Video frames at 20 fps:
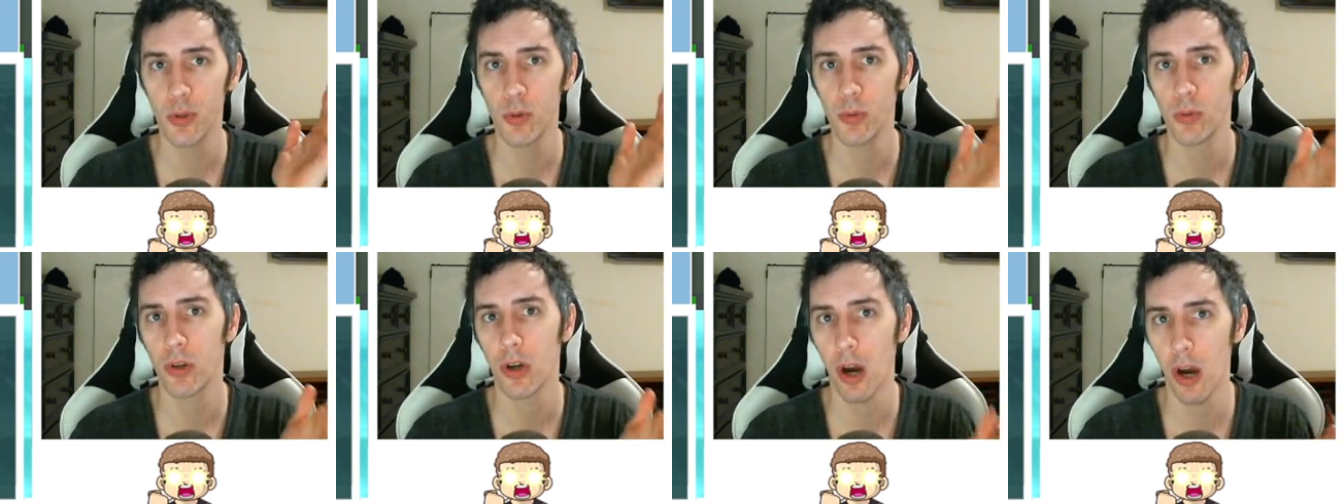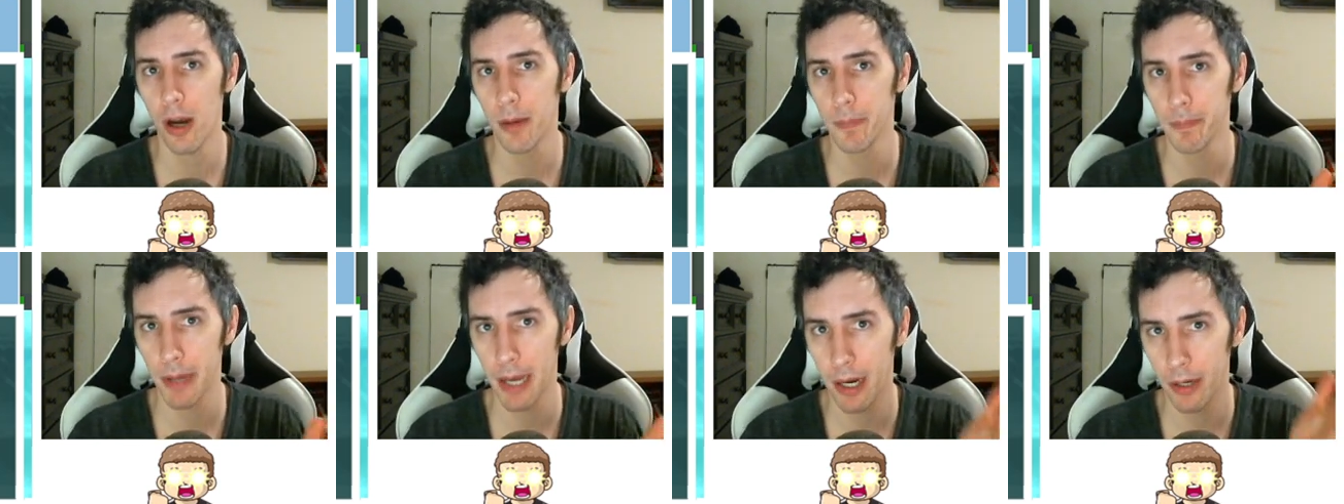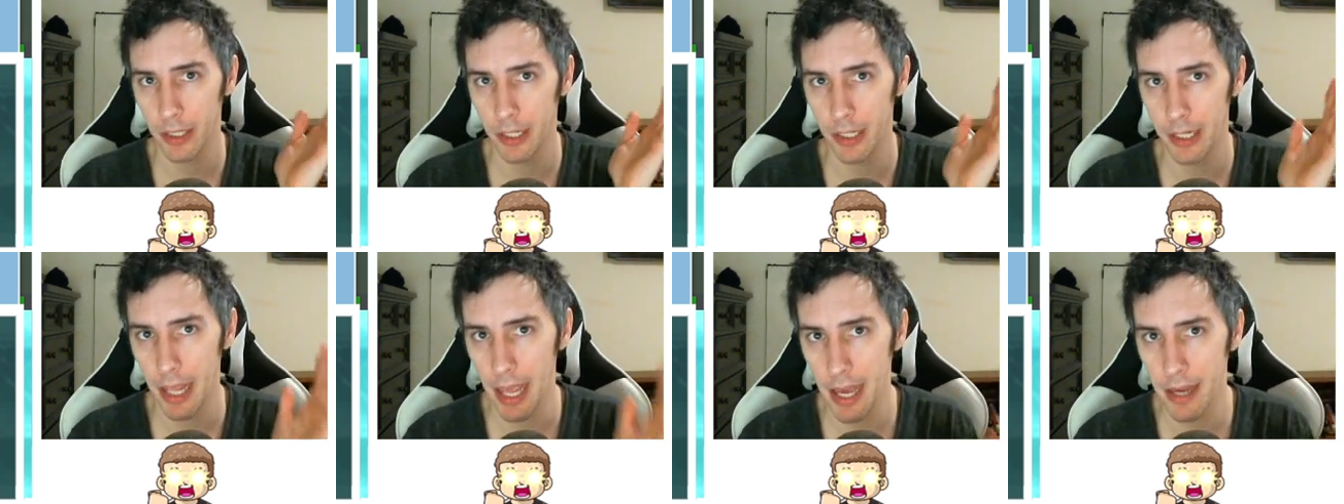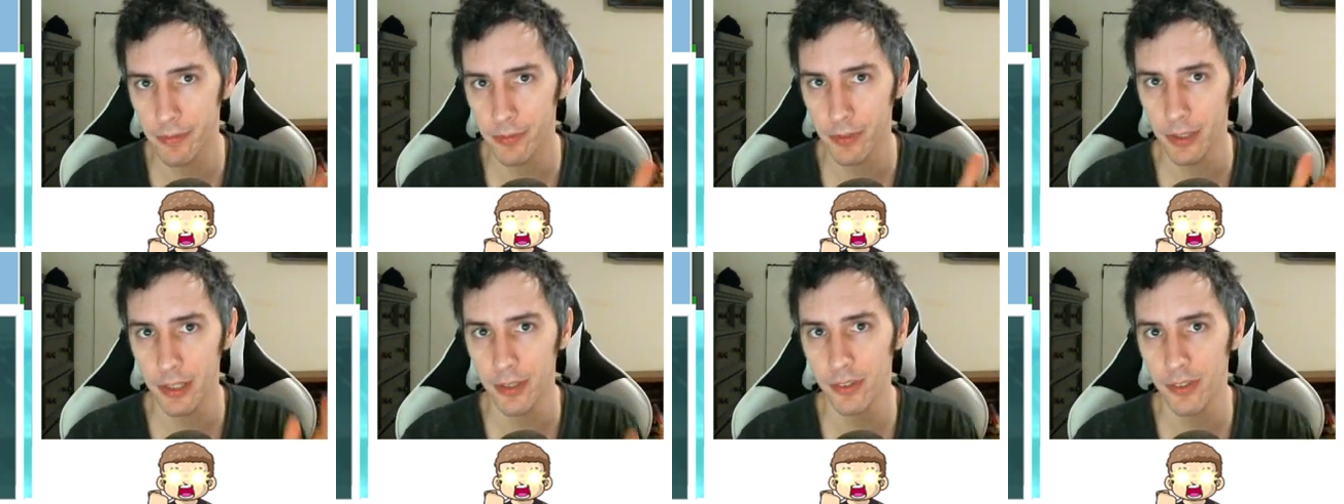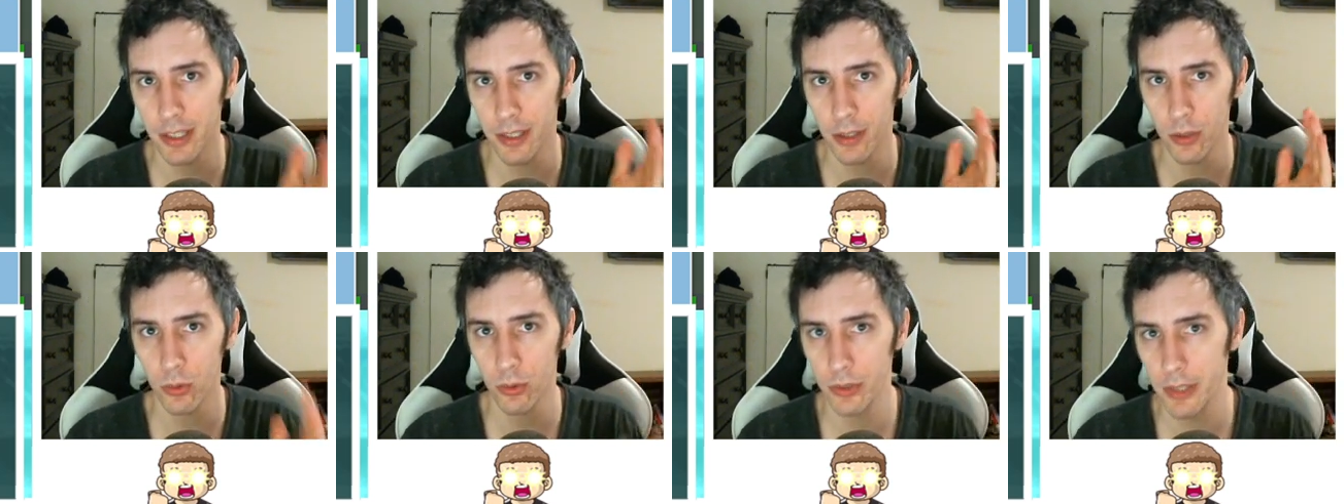you compounded every
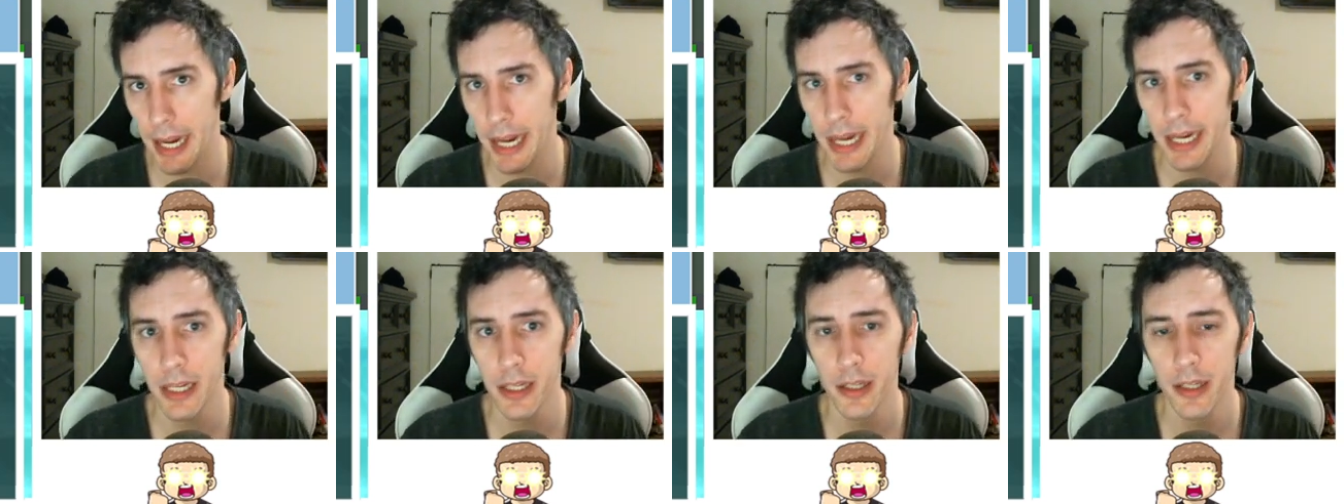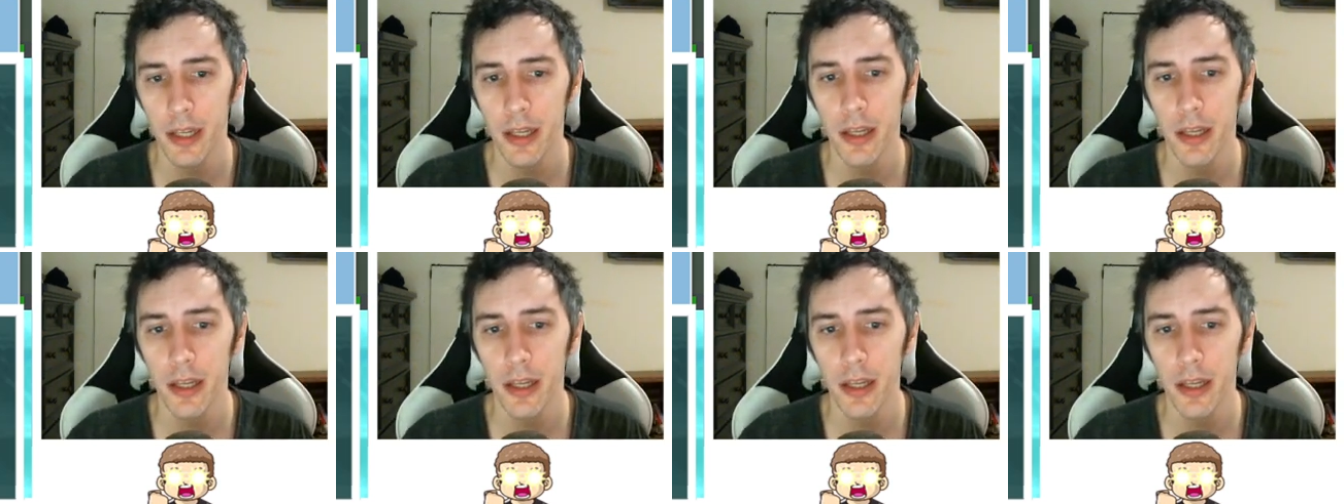single day,